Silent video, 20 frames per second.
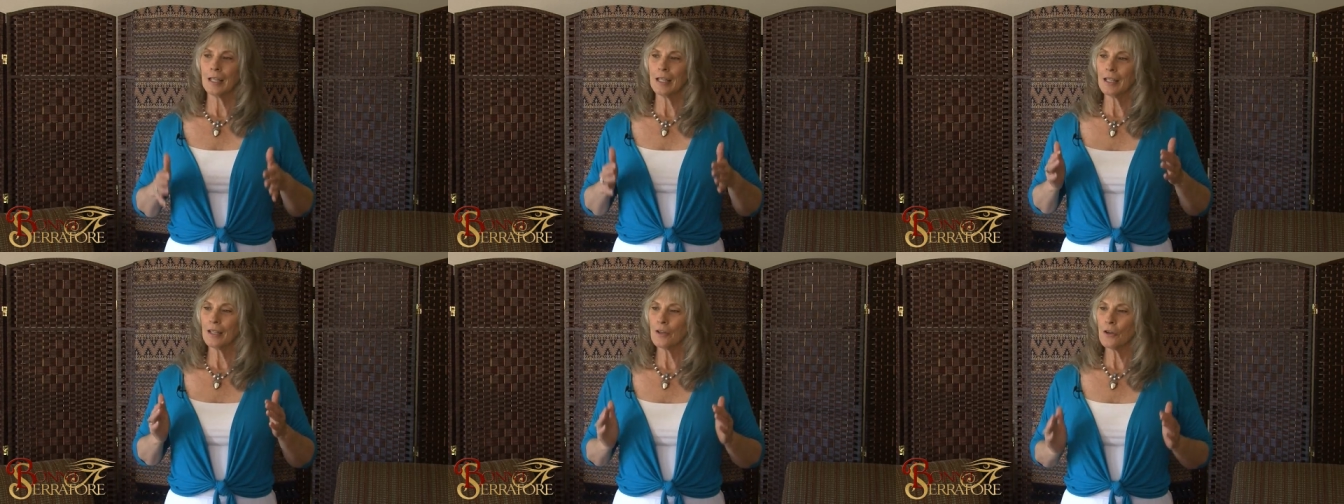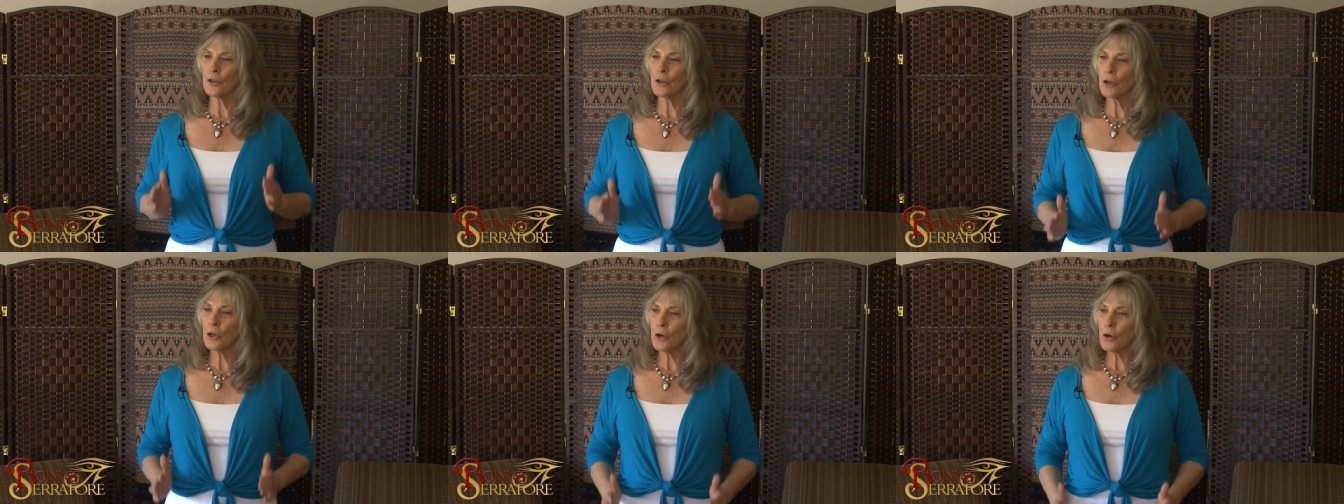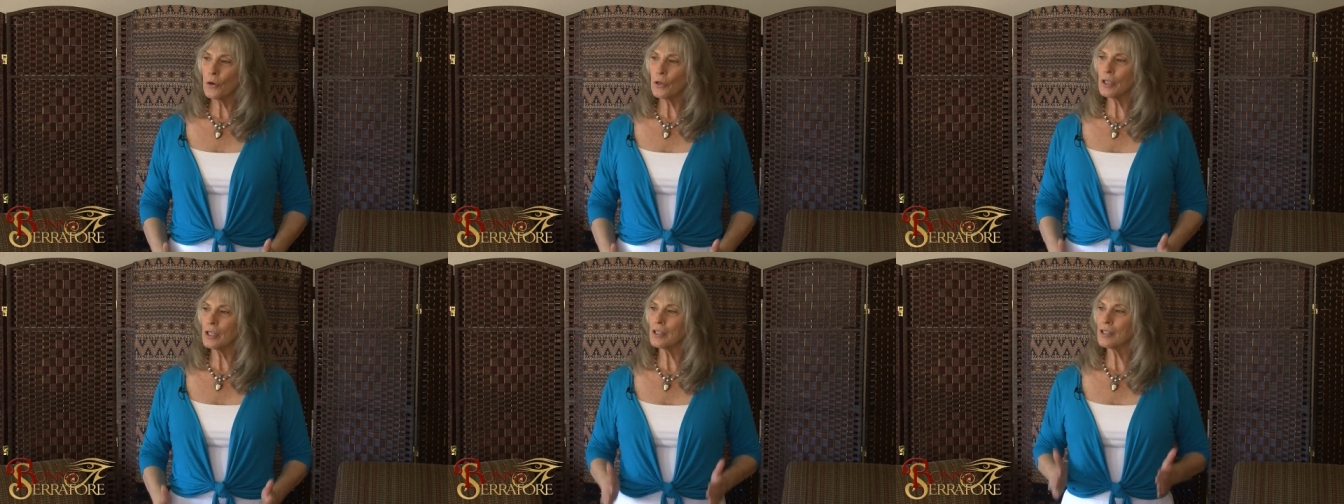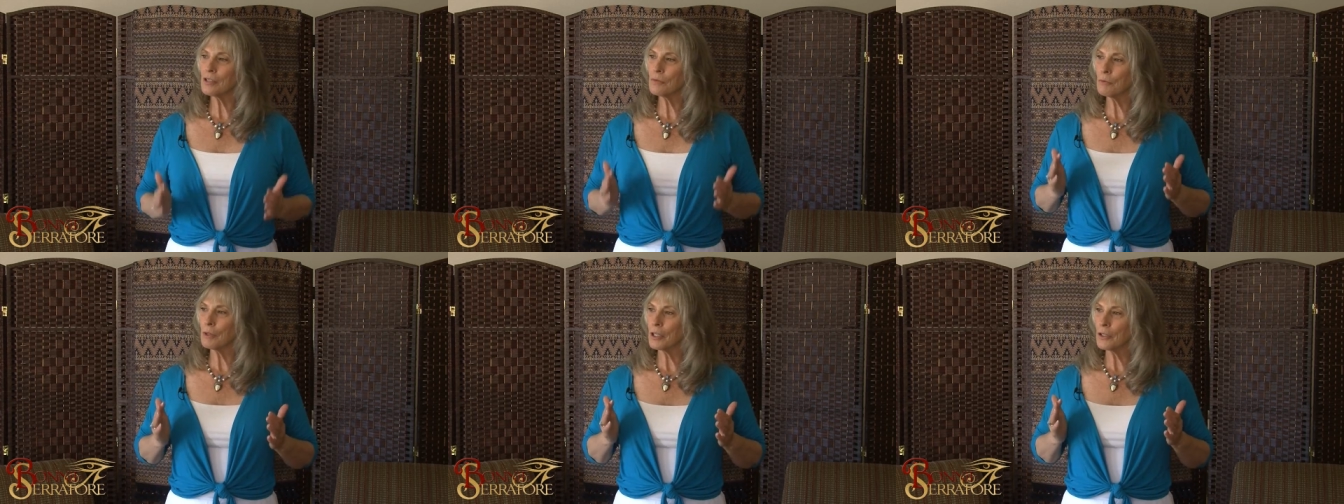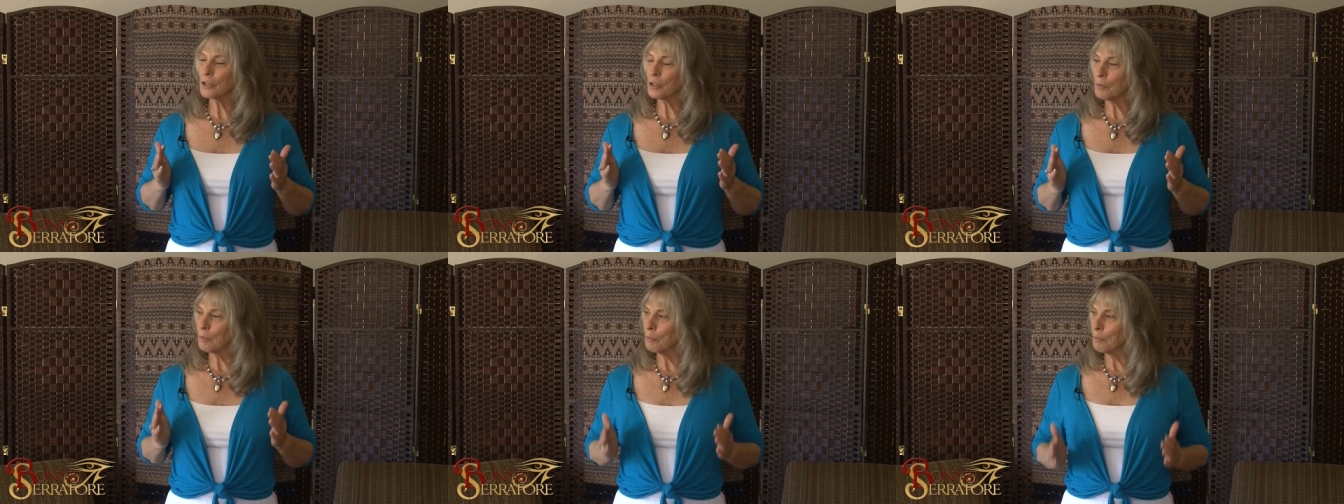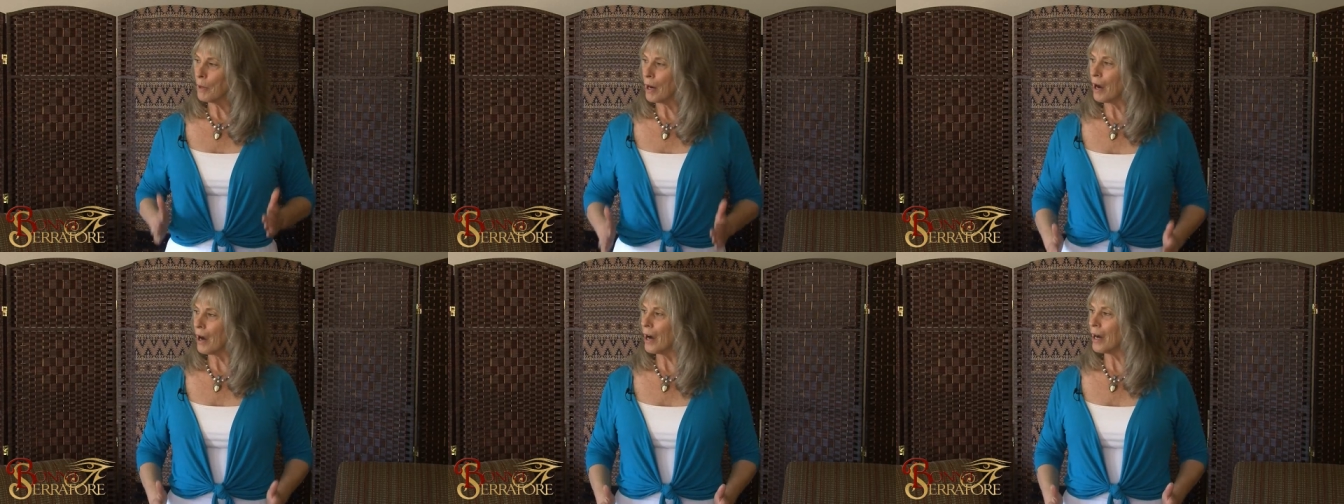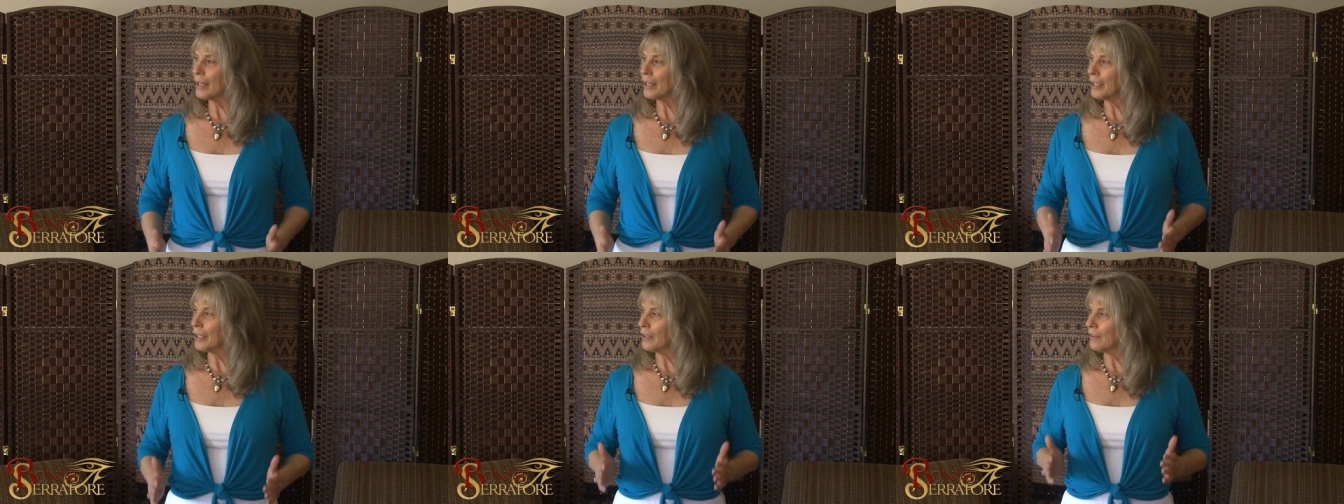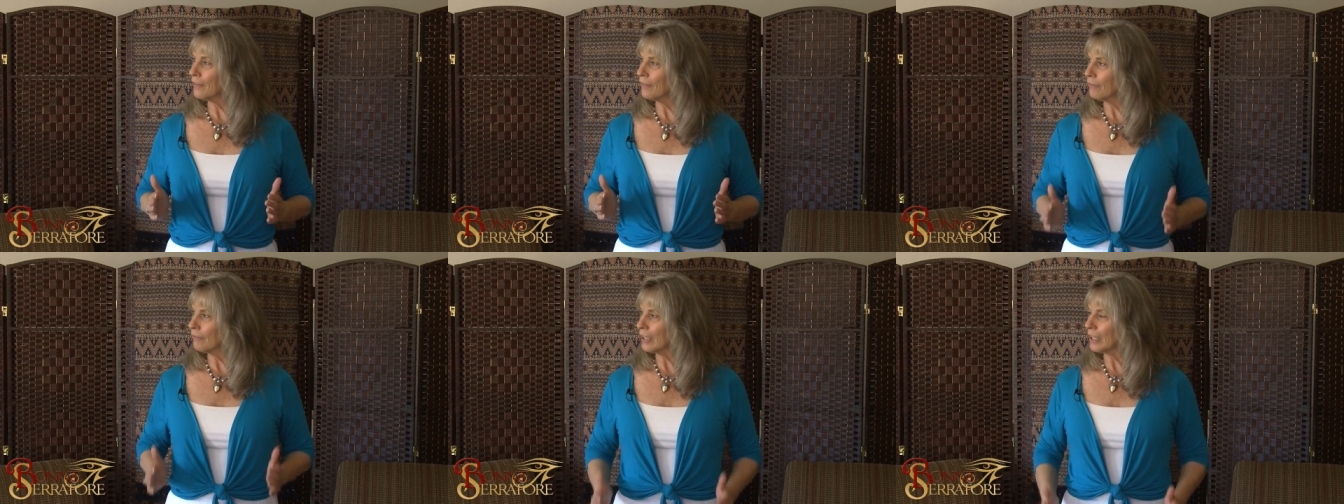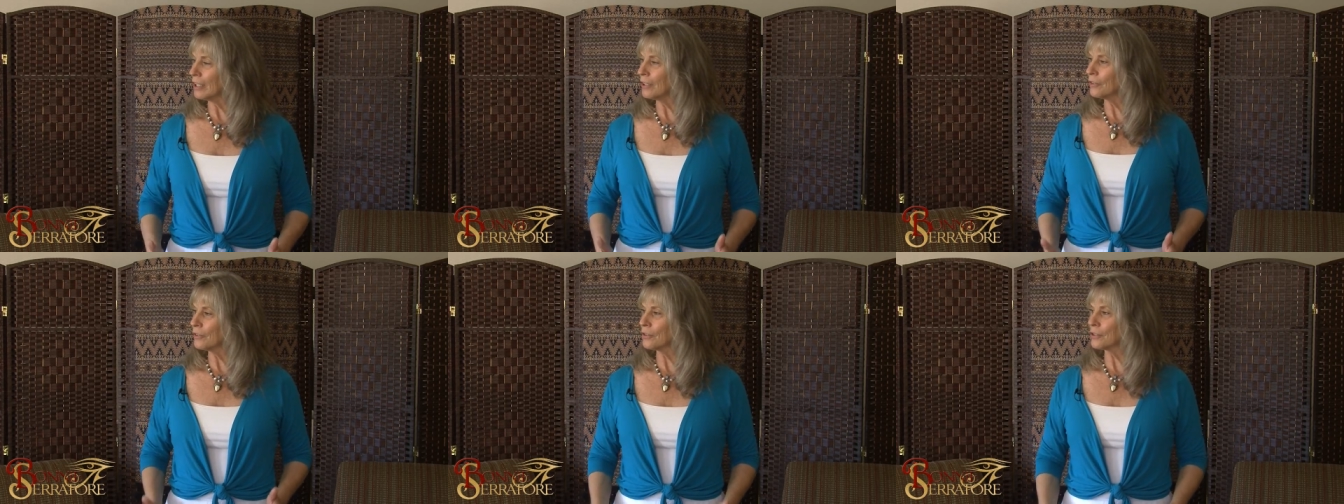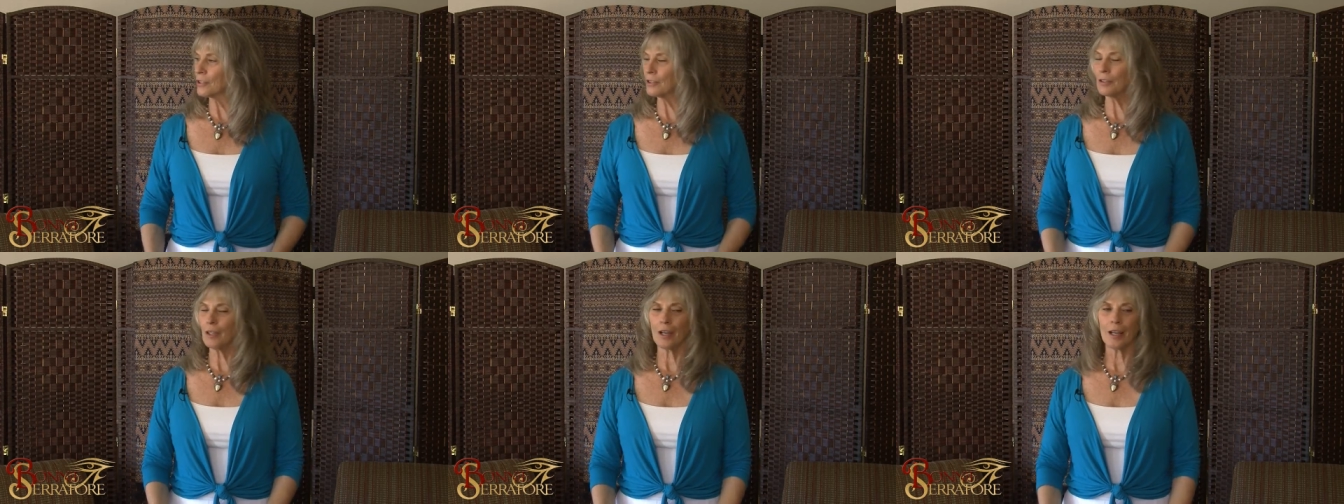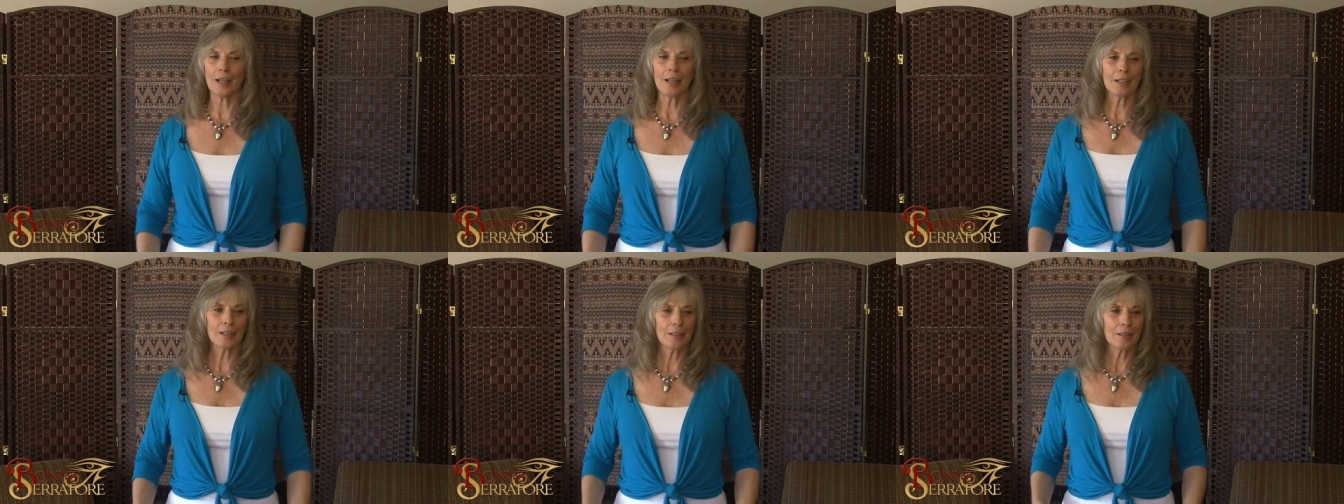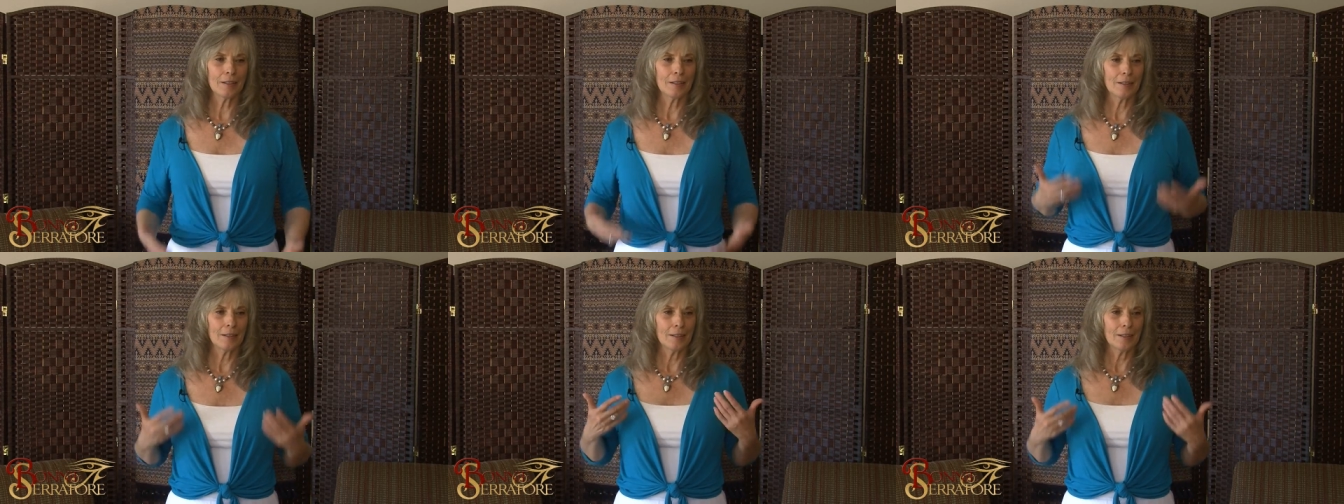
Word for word: Notice what your body feels like.